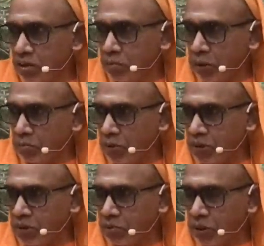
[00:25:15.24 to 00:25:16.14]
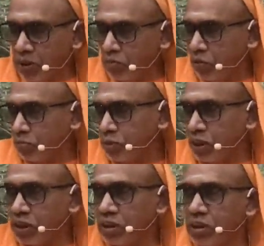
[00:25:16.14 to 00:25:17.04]
Brahman separate from
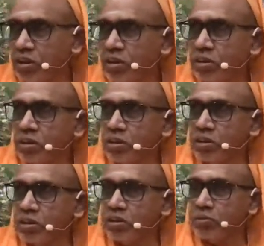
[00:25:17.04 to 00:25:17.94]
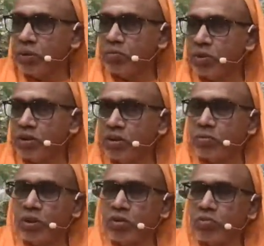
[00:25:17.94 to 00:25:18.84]
Jagat, Brahman
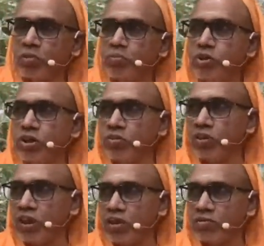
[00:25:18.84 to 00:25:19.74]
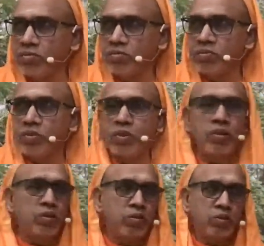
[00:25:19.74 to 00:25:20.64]
separate from Jiva.
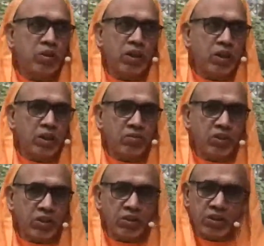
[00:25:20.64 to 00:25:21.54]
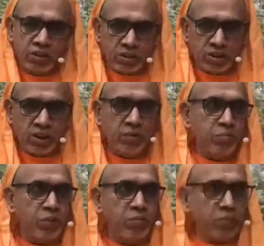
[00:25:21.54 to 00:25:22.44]
You cannot divide. It is the
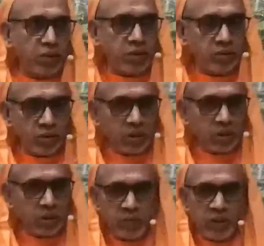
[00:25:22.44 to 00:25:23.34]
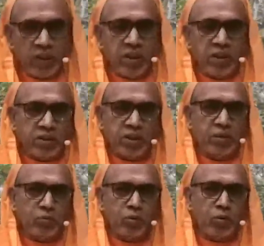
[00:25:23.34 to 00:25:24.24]
same Brahman. Okay?
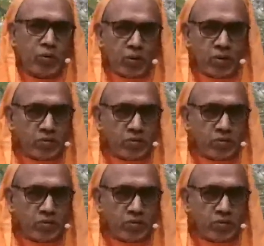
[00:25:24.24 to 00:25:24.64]
Same gold.